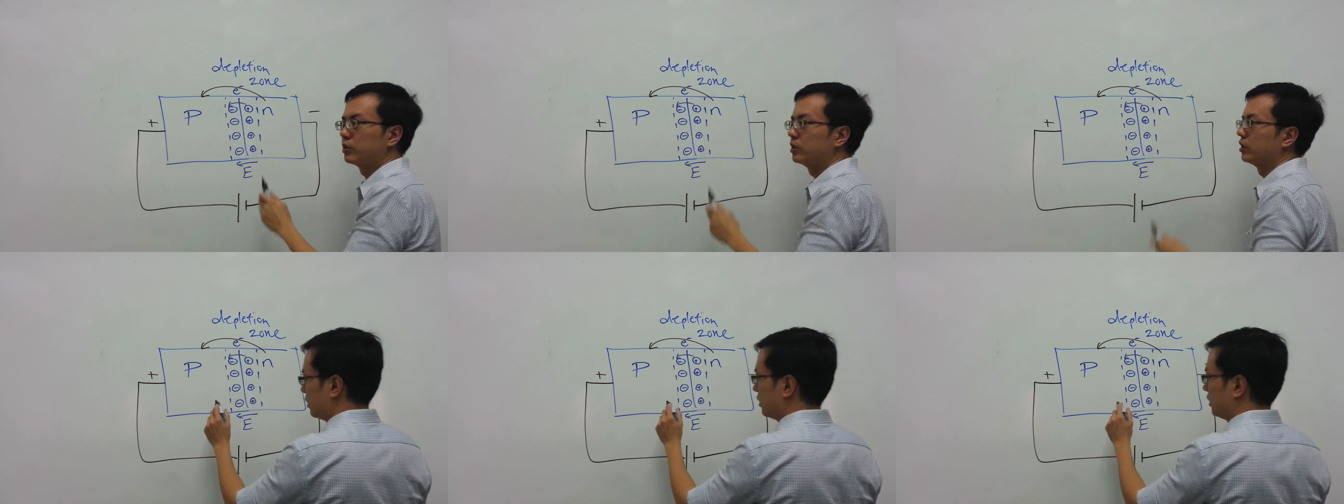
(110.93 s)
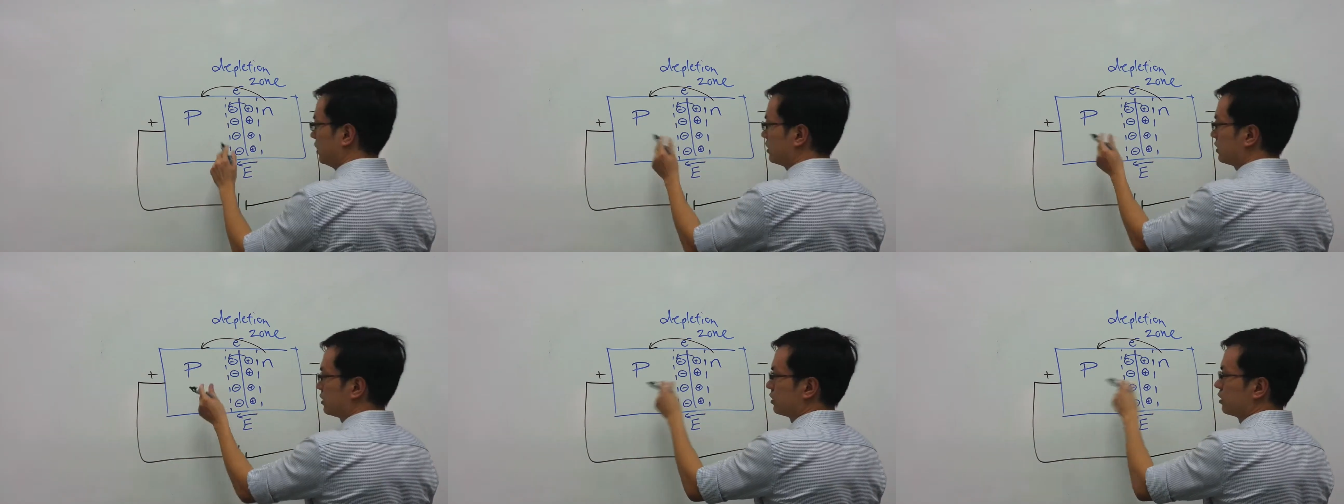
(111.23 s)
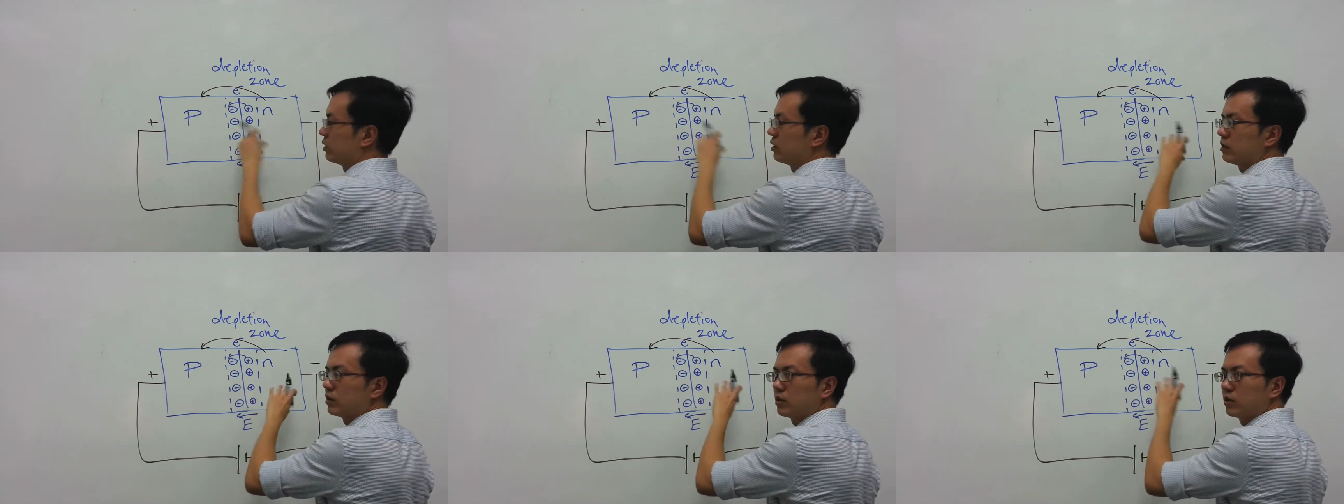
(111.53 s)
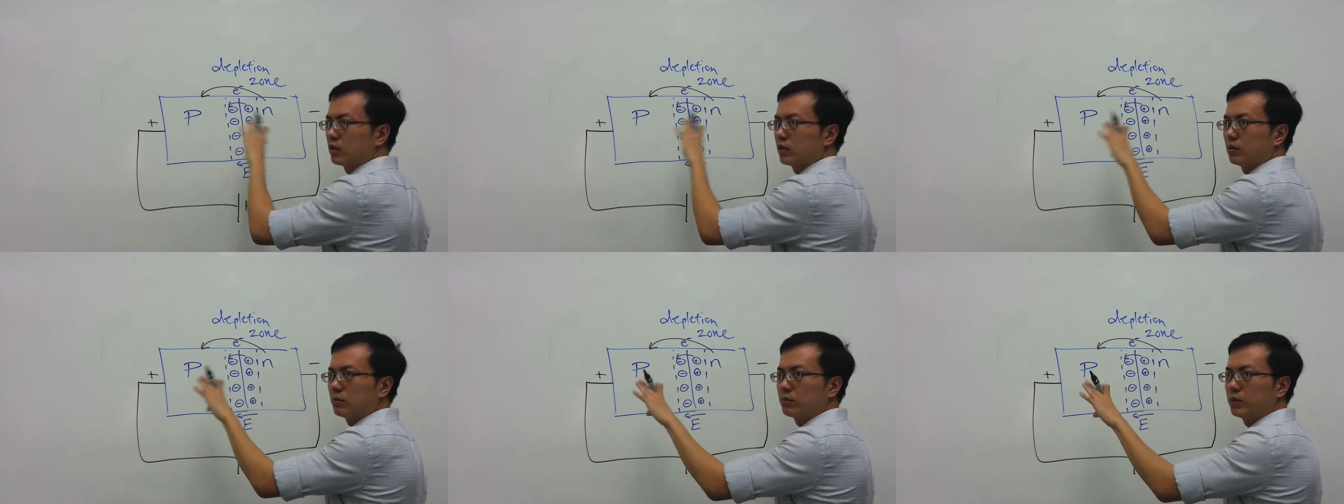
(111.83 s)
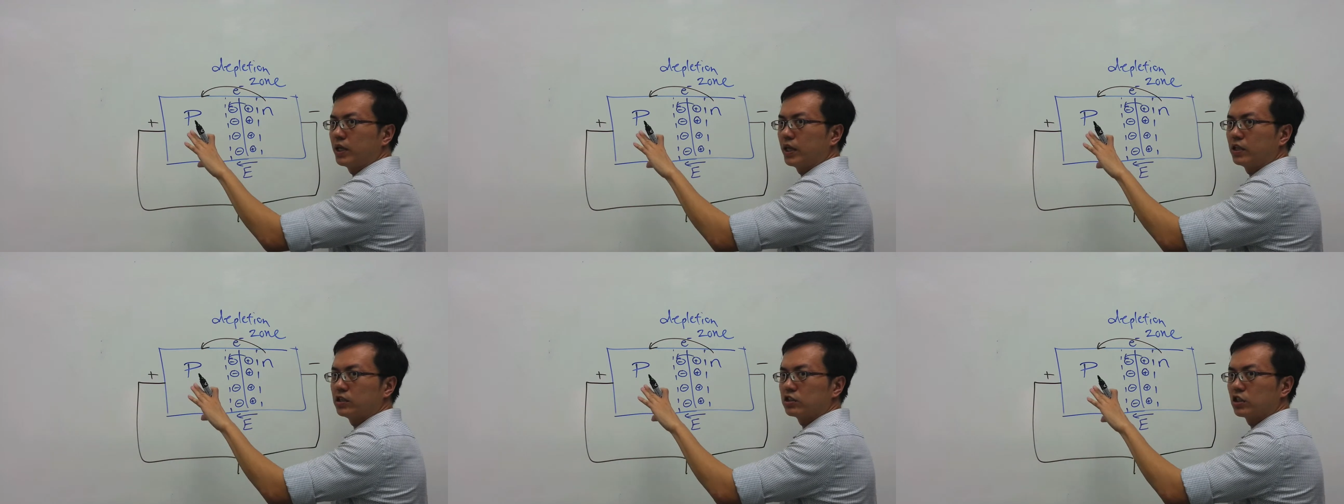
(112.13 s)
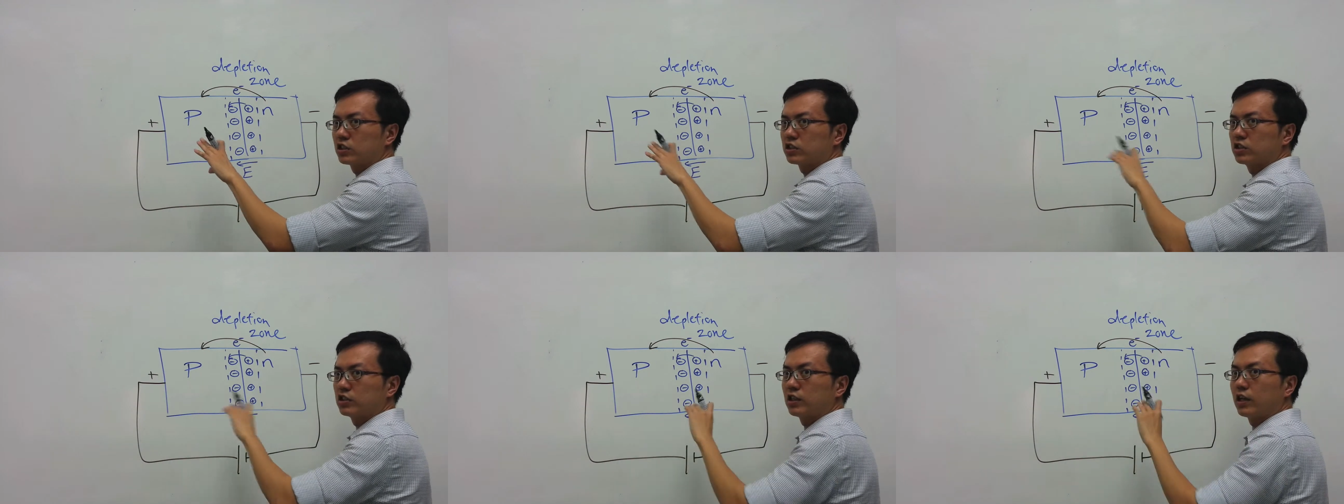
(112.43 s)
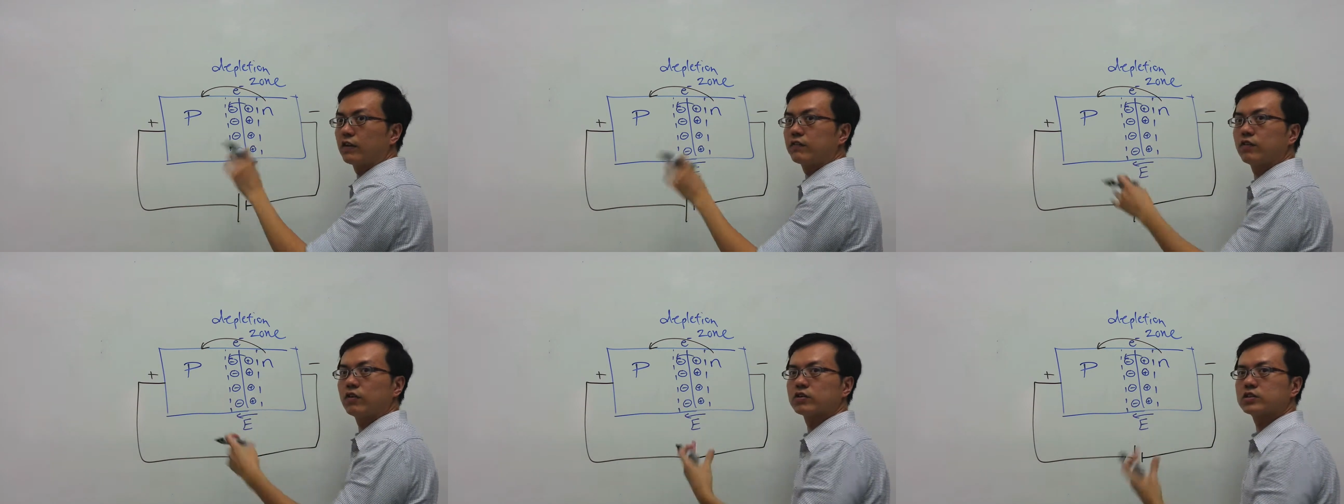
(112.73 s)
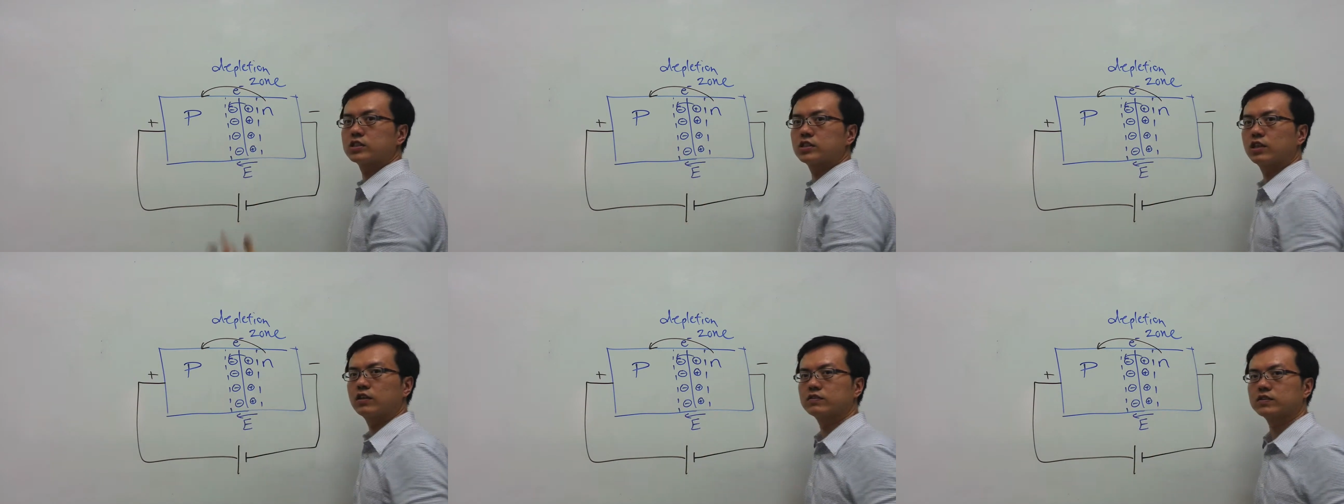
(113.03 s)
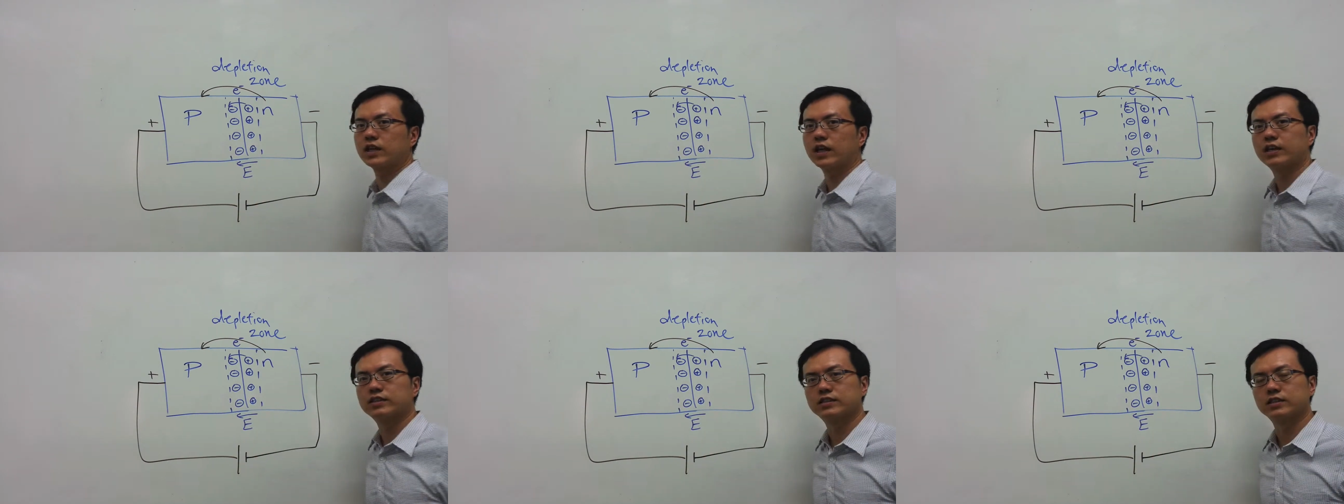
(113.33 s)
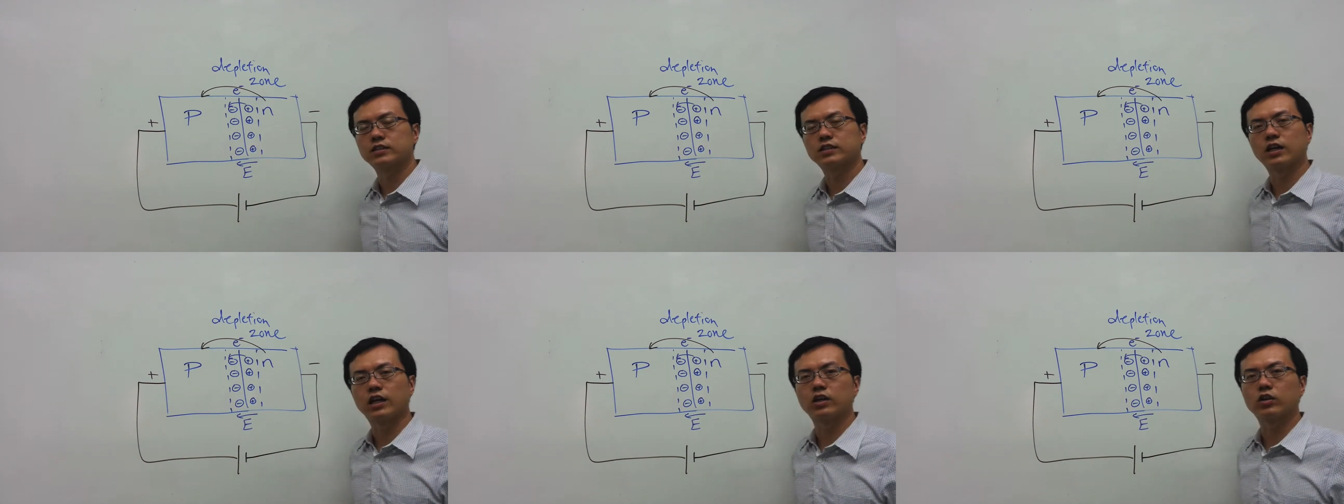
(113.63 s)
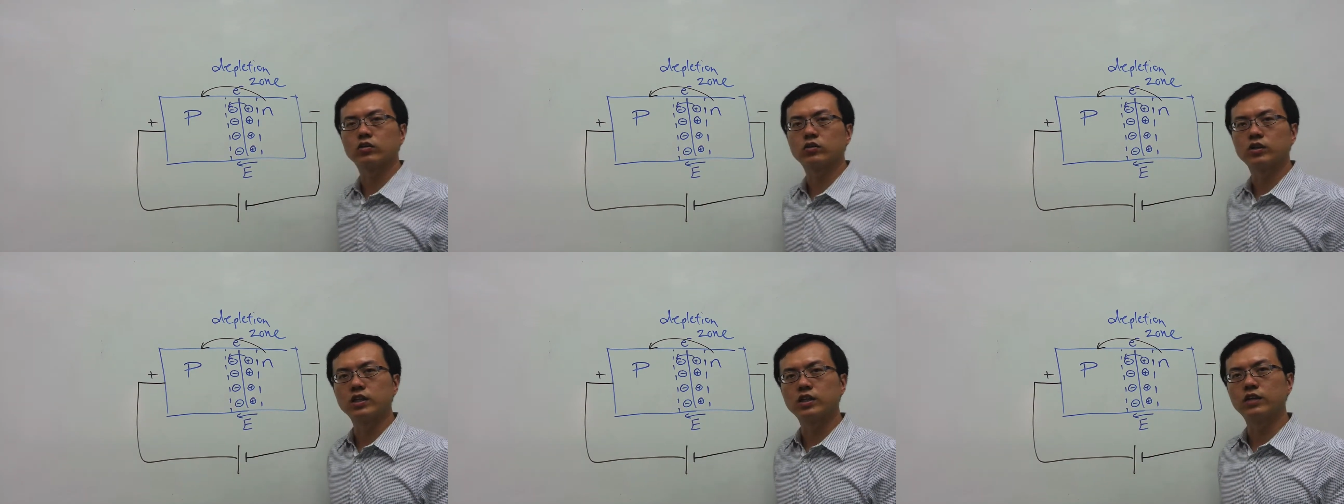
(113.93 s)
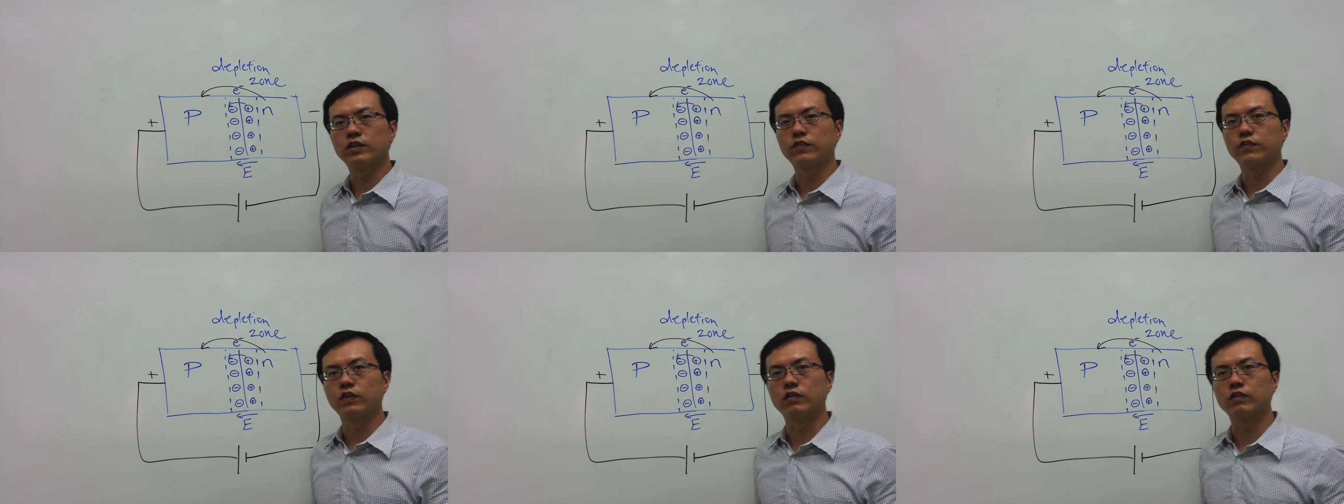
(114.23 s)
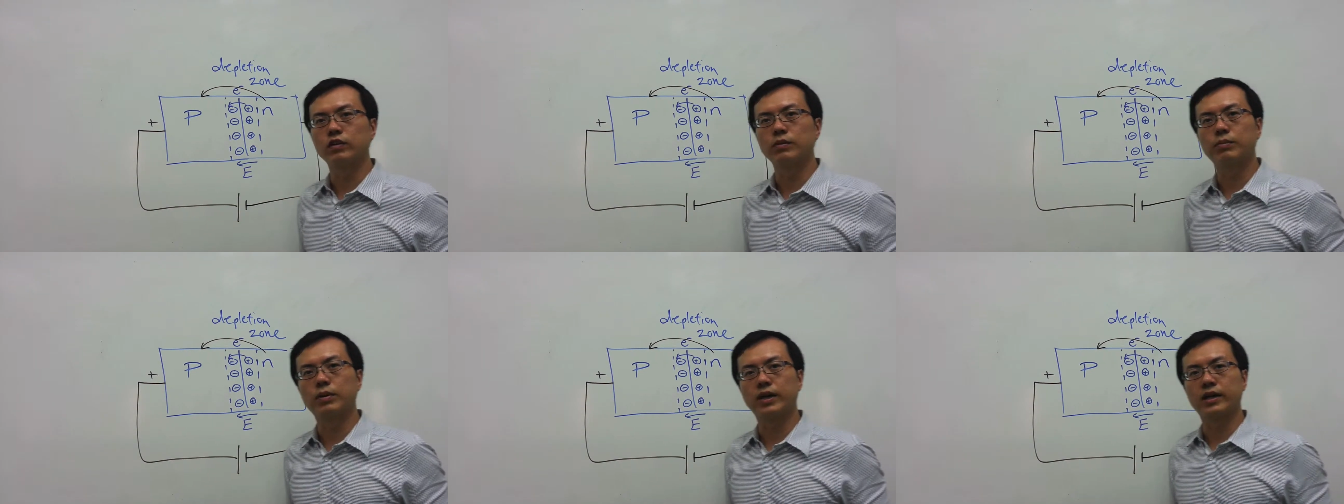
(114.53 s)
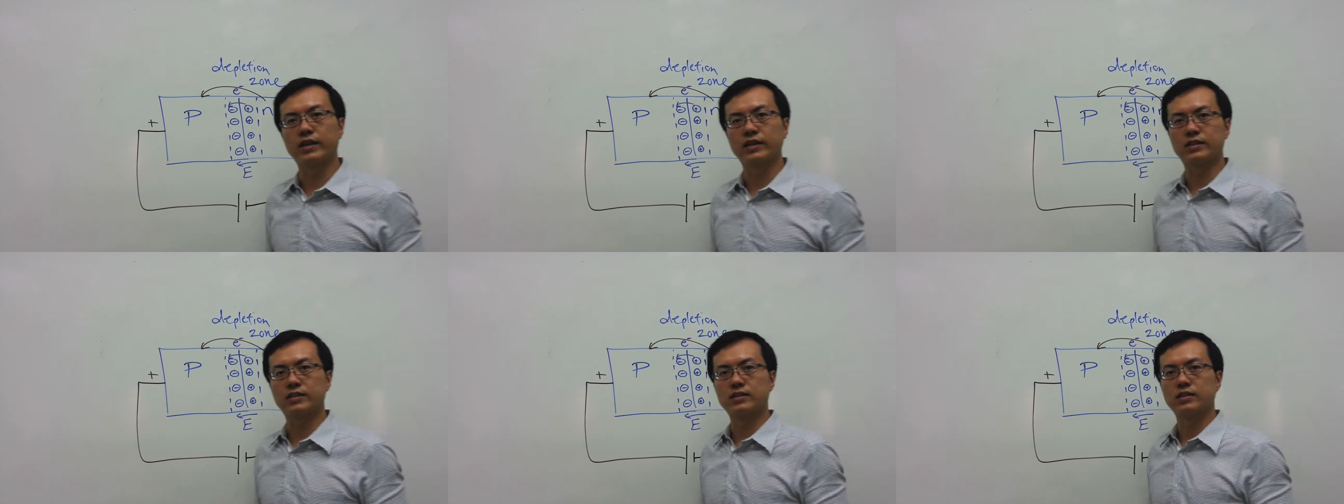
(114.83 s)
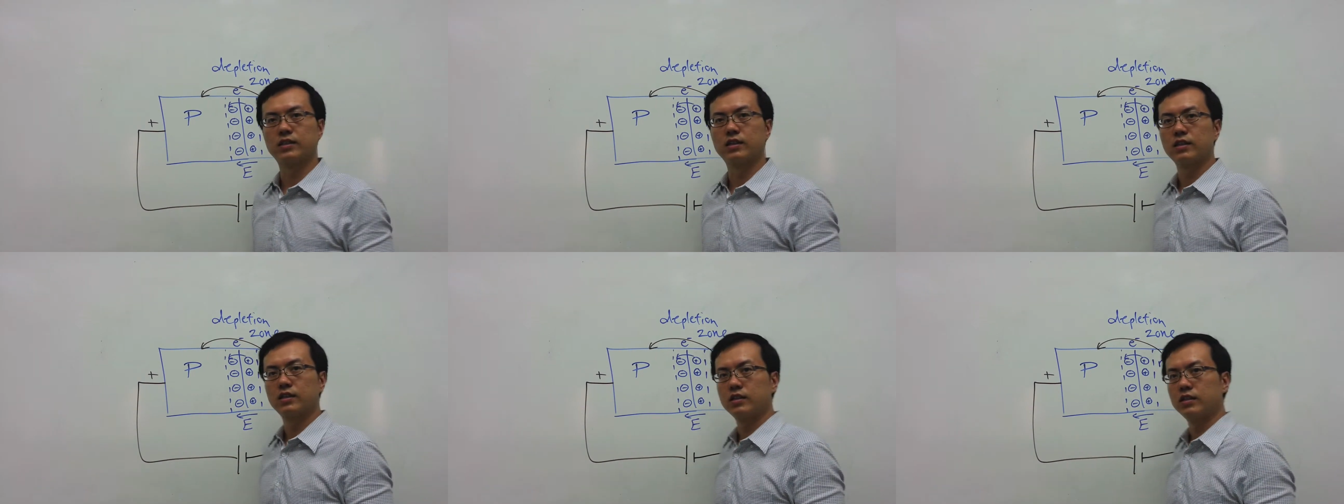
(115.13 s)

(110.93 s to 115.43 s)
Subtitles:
This PN junction therefore serves as a diode in the forward bias